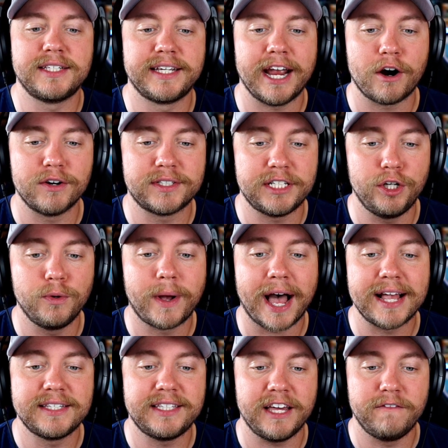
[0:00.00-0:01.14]
to guarantee you
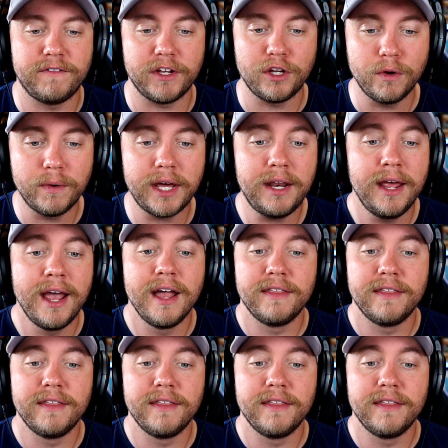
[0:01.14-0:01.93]
guys the NV unit.